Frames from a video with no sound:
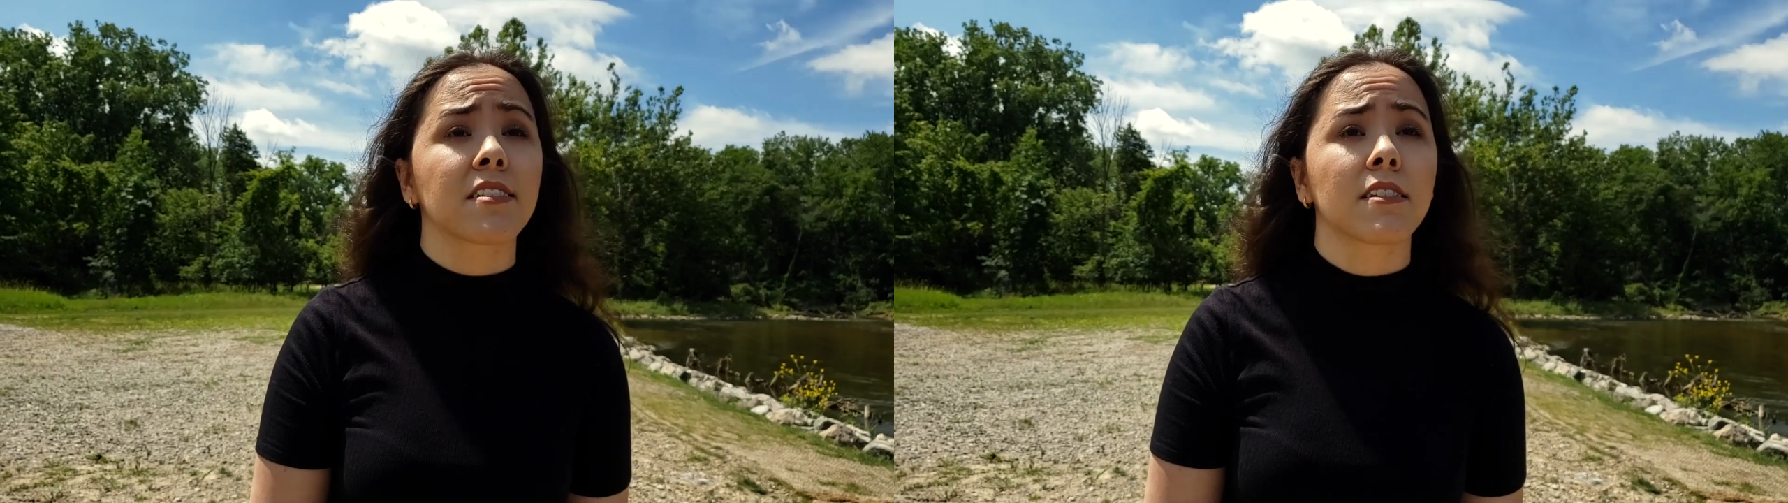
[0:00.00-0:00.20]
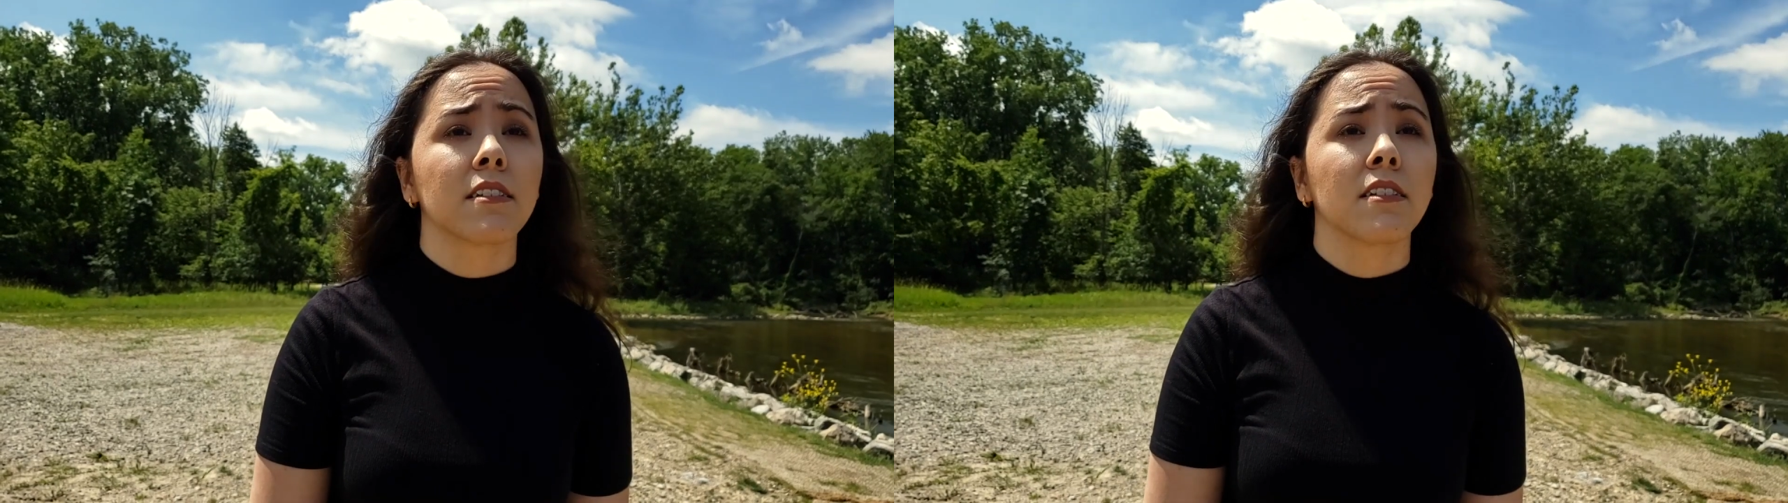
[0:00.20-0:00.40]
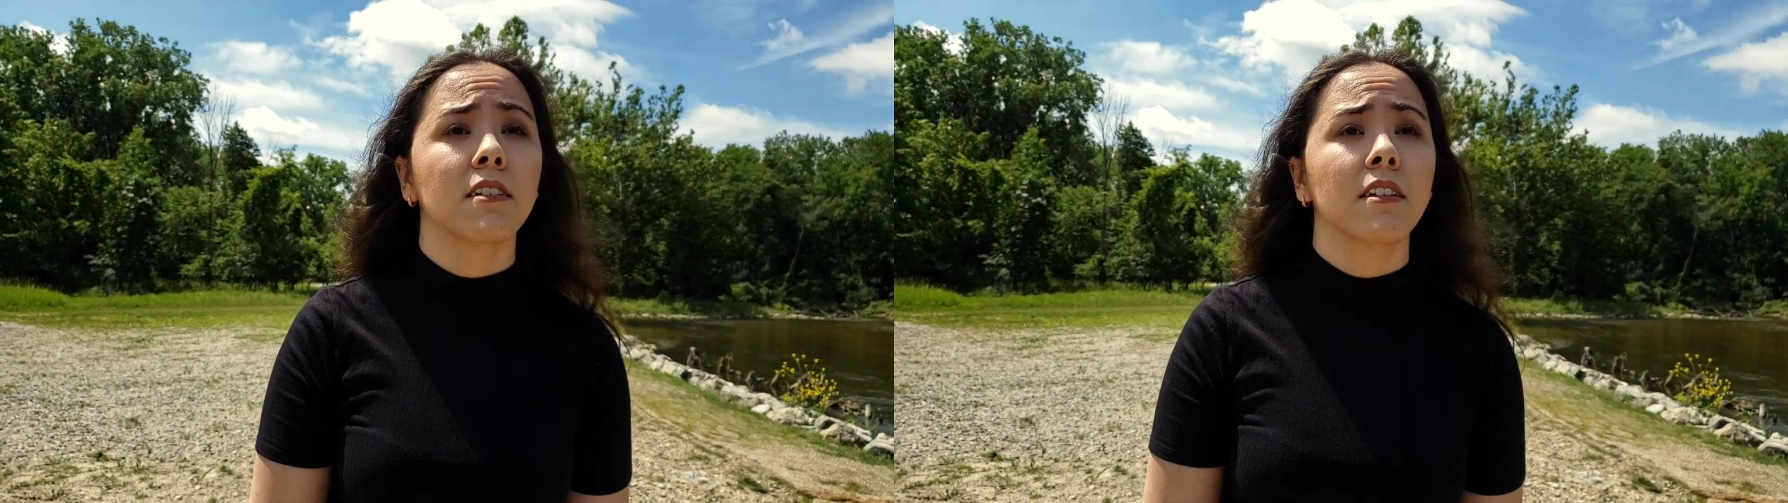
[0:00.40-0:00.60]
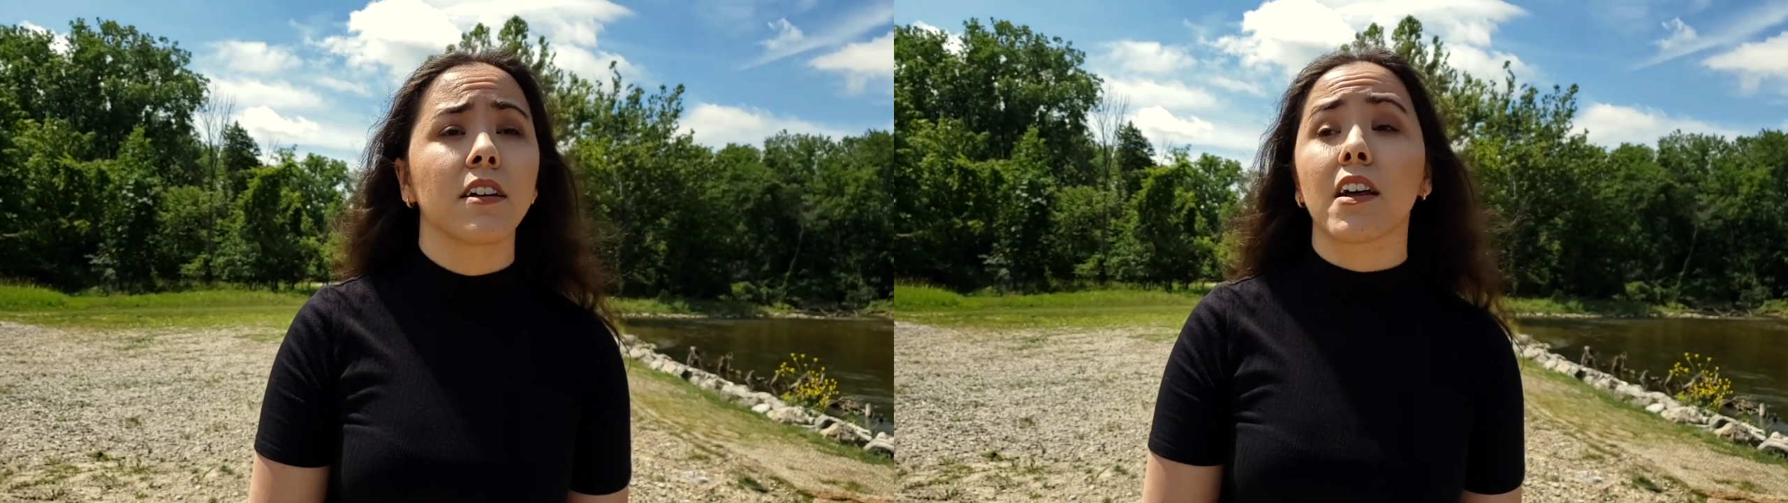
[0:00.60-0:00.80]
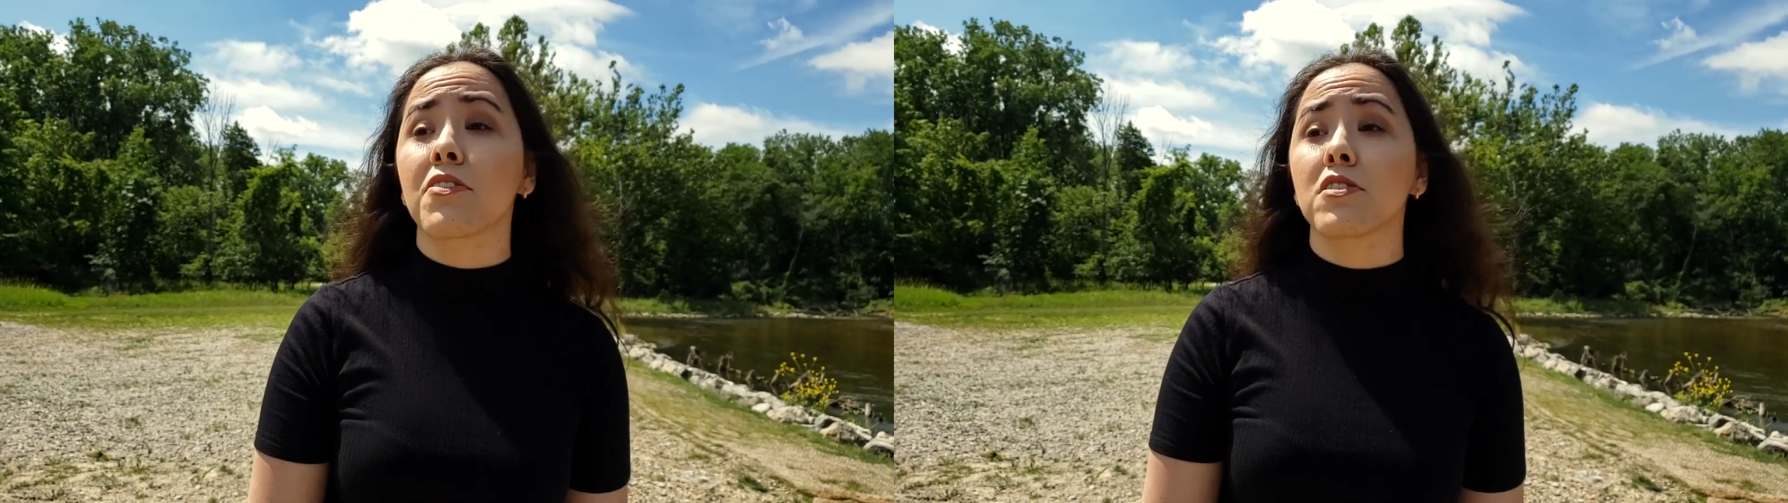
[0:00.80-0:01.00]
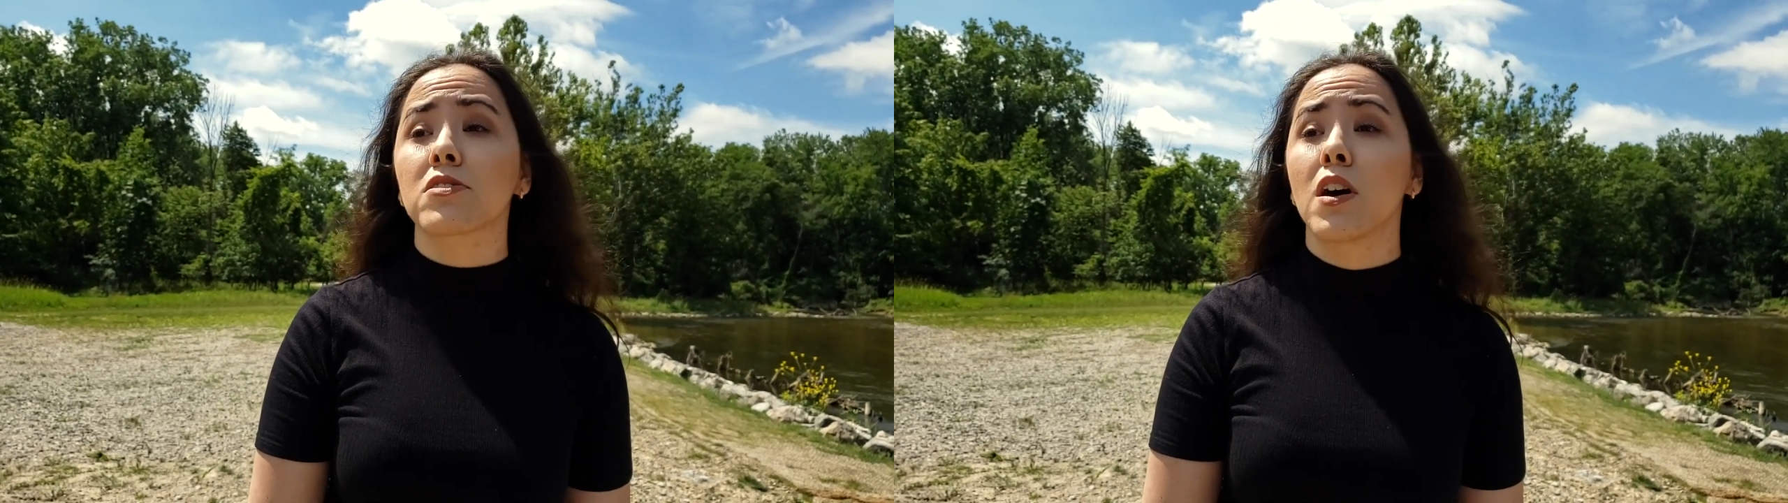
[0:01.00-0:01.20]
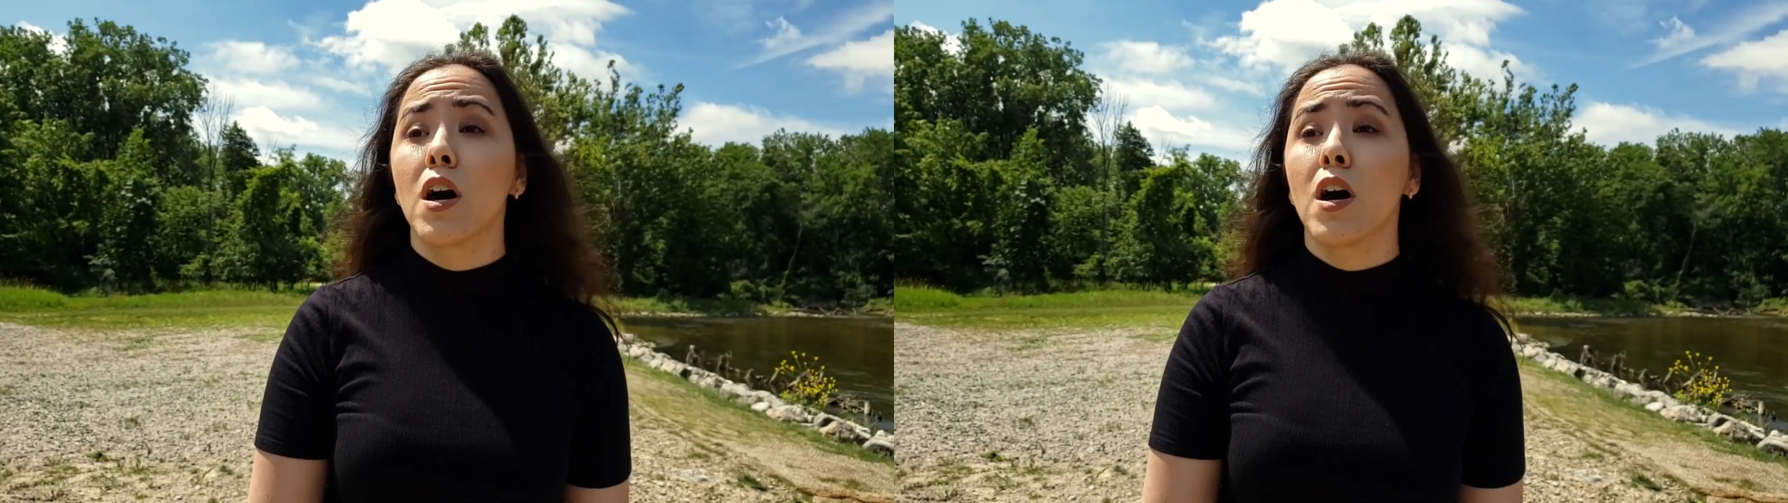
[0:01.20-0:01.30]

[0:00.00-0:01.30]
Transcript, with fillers: and others,